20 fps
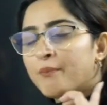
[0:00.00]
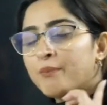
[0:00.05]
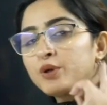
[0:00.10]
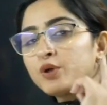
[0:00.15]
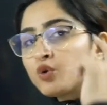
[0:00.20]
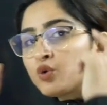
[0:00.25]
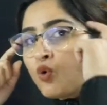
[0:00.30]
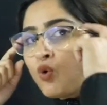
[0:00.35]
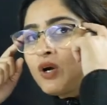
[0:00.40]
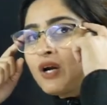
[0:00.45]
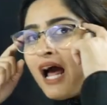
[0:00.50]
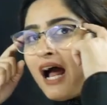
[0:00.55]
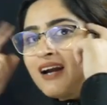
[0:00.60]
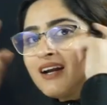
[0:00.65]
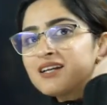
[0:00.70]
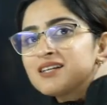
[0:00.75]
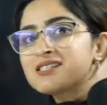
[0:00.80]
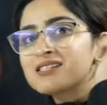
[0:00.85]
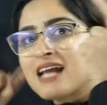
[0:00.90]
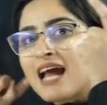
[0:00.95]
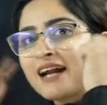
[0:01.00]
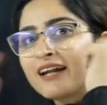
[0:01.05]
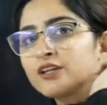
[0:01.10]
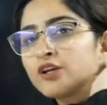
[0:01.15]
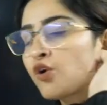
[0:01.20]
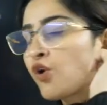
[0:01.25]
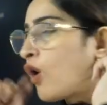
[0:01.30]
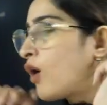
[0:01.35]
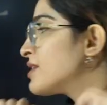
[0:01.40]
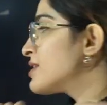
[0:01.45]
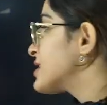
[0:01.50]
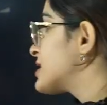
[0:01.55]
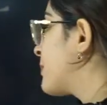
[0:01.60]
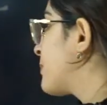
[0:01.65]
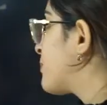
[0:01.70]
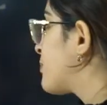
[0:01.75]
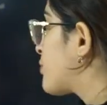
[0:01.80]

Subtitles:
You don't understand the concept